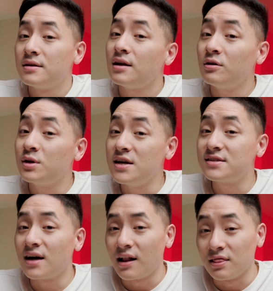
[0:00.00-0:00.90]
Nowadays,
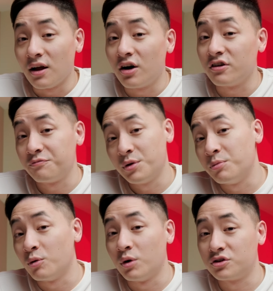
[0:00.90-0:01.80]
a lot of
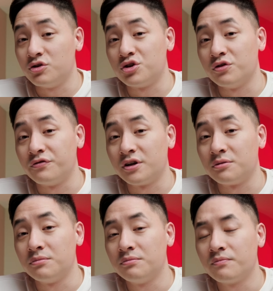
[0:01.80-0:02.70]
people want to shoot
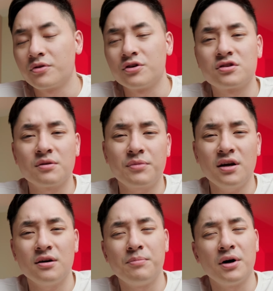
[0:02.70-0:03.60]
film. There's something
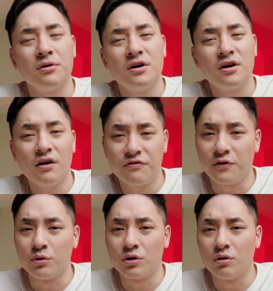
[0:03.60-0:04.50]
about a
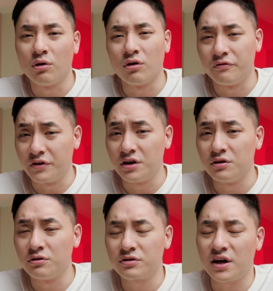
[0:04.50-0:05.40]
photo or a
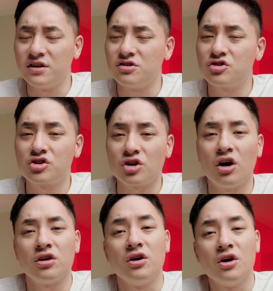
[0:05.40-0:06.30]
video that is
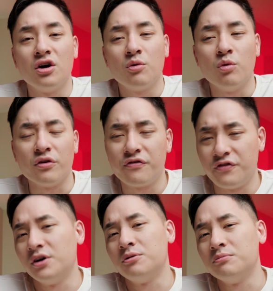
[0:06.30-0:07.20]
shot with
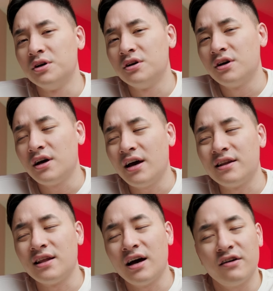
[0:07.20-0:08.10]
film
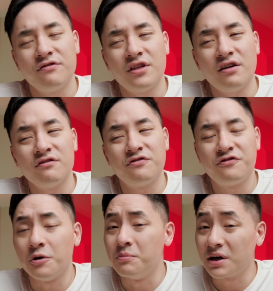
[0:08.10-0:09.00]
and have that
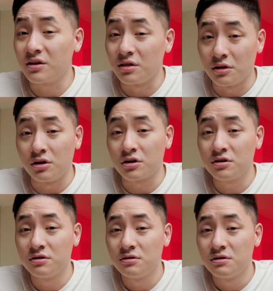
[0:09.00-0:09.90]
filmic look.
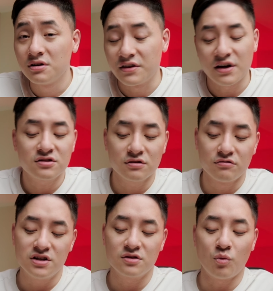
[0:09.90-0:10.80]
And that's the
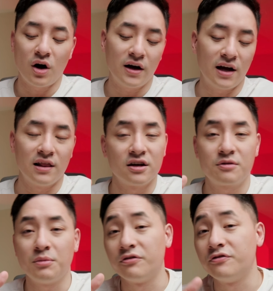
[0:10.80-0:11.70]
reason why I like
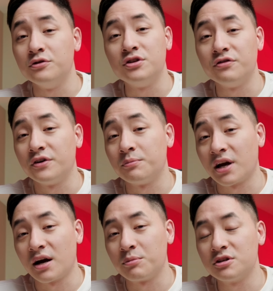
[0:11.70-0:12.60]
my Fujifilm
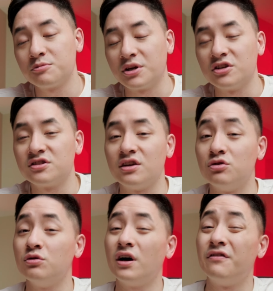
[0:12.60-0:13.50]
cameras, because they
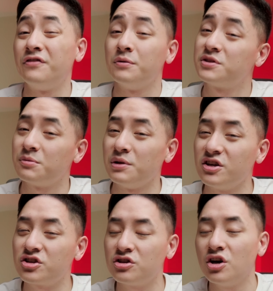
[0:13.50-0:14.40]
do have film
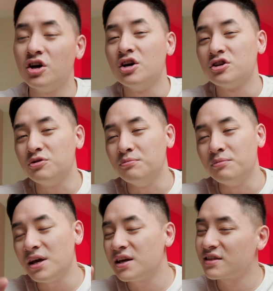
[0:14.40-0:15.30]
simulation to
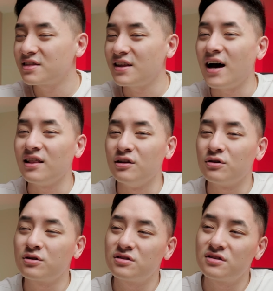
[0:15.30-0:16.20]
make that
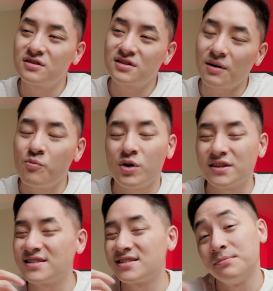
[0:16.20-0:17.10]
look somewhat
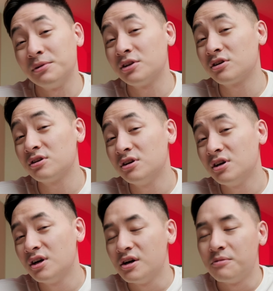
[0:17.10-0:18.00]
similar,
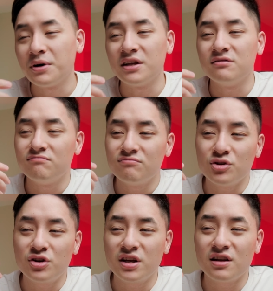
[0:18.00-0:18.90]
but
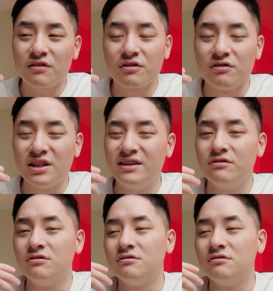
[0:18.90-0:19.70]
you can never really